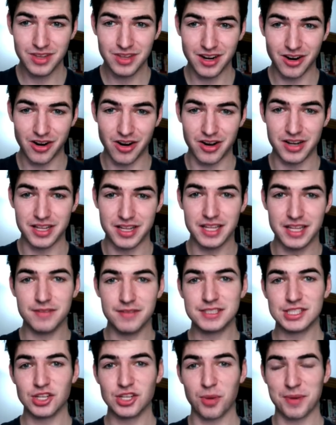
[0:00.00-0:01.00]
All right, if
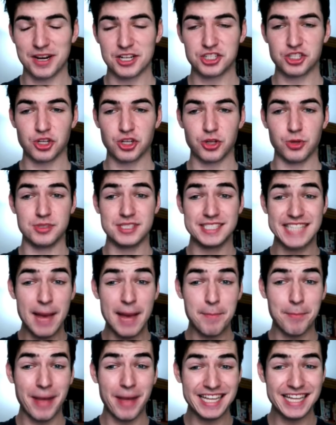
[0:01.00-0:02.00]
so, I'm going to show you step
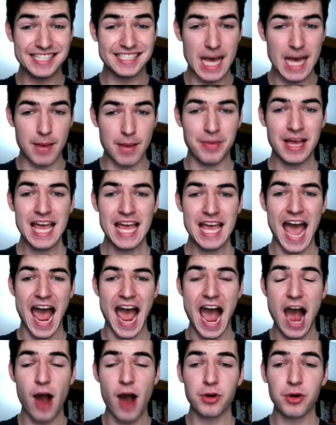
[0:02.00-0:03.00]
by step
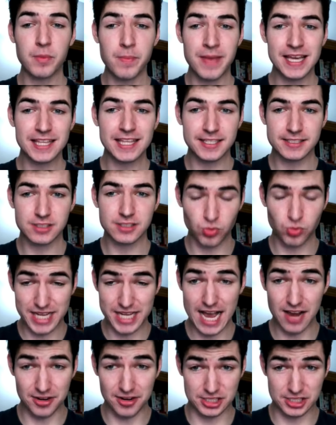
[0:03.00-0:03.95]
how to make this a reality.